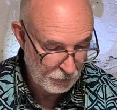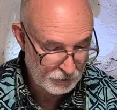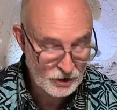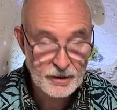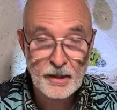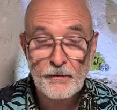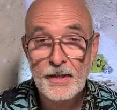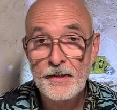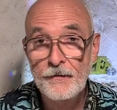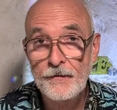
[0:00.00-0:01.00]
And we're just going to
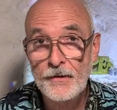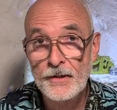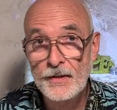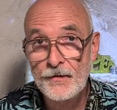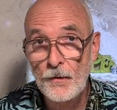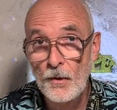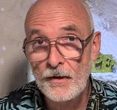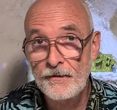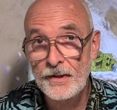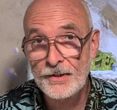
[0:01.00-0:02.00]
read the first
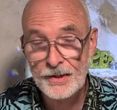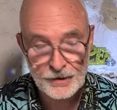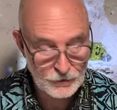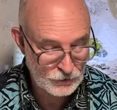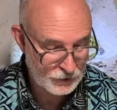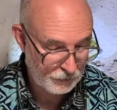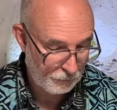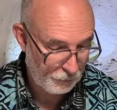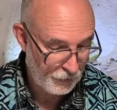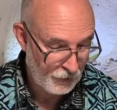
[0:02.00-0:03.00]
four verses
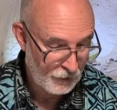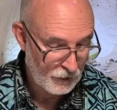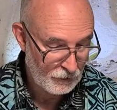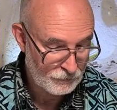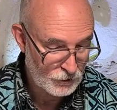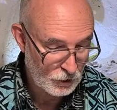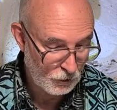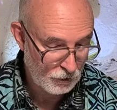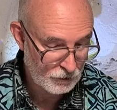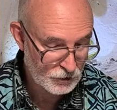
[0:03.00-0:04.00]
of
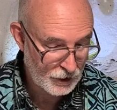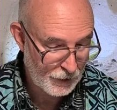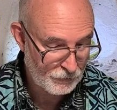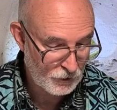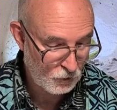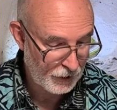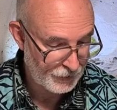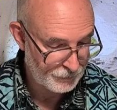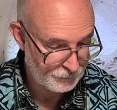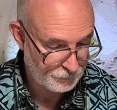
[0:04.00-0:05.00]
Joel chapter
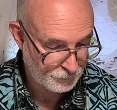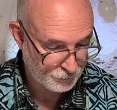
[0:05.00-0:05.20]
1.